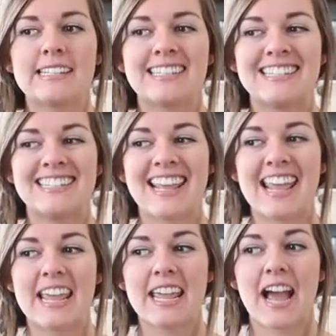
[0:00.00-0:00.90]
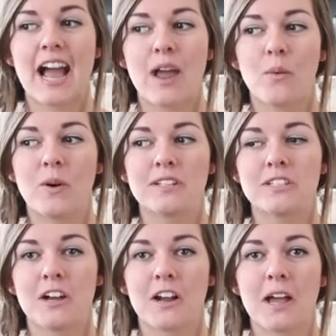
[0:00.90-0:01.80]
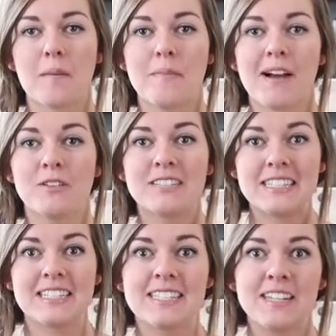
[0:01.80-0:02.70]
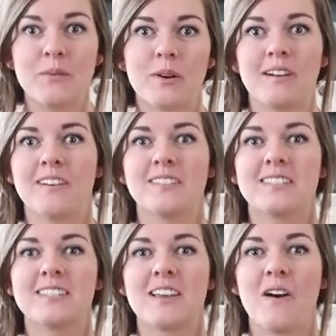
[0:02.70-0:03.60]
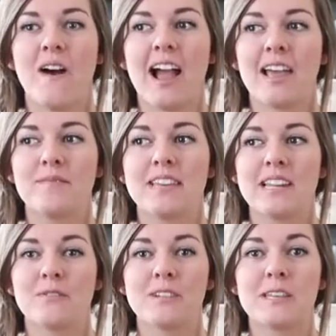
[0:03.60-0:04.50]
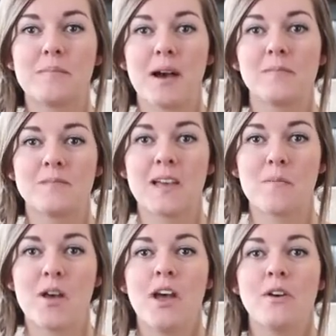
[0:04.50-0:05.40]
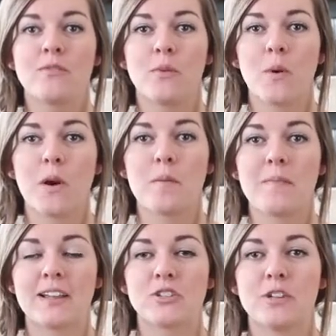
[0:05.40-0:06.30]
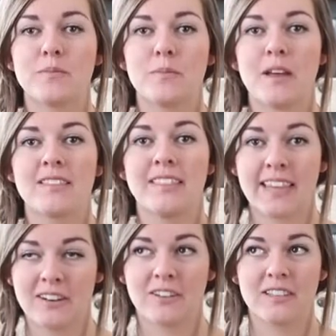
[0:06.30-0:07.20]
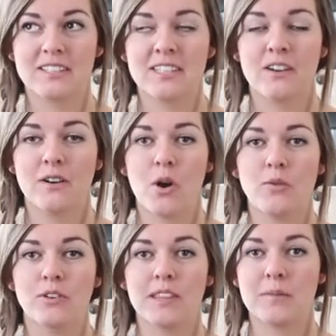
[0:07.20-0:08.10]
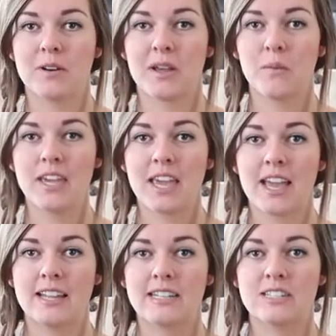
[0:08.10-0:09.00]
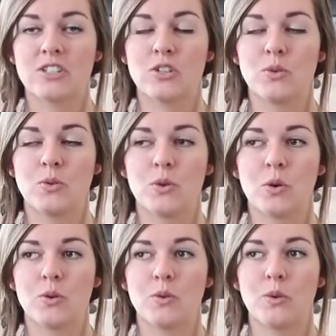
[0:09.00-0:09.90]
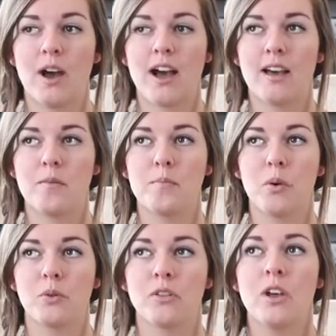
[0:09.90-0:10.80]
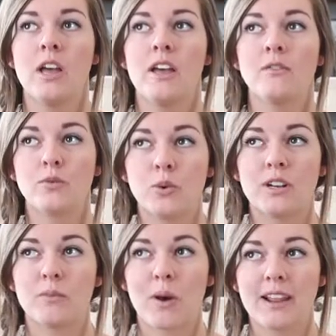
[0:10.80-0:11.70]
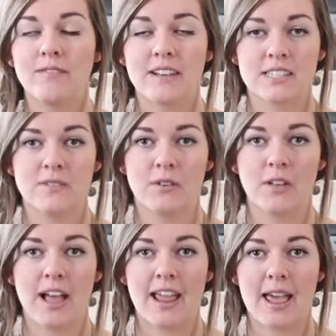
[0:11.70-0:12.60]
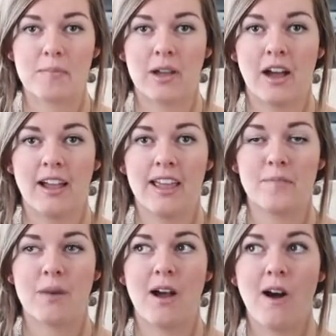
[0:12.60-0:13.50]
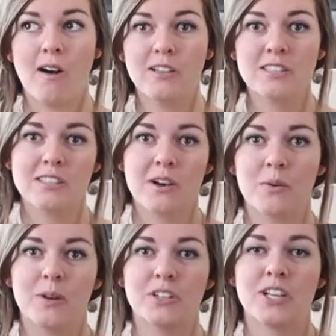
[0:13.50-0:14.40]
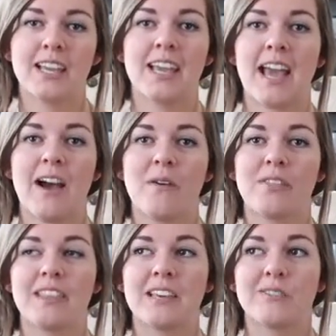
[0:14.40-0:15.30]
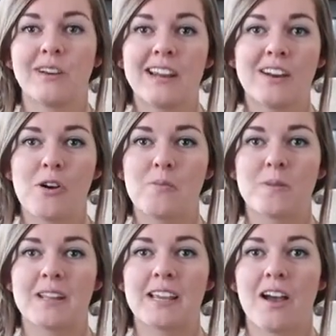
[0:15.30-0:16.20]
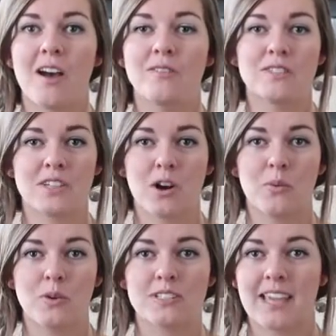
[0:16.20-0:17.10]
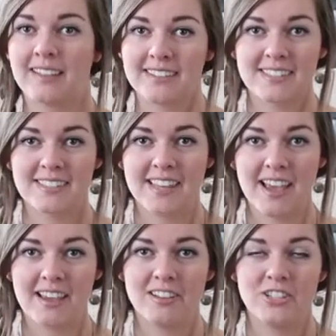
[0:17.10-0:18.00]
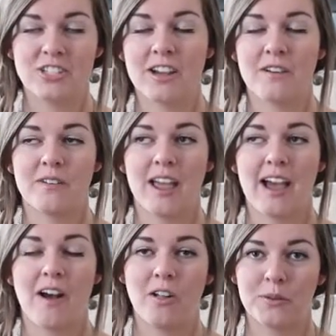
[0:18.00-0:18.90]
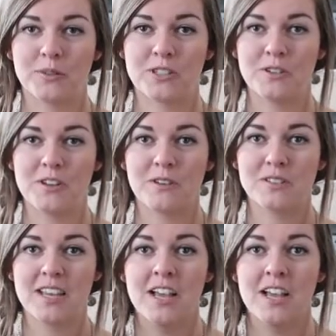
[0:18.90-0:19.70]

Today I want to talk about Disney World. So I'm getting really pumped up for my trip later this year over Labor Day weekend to go to both Food and Wine Festival at Epcot, but also we are checking out the grand opening of Star Wars Galaxy's Edge down at Hollywood Studios.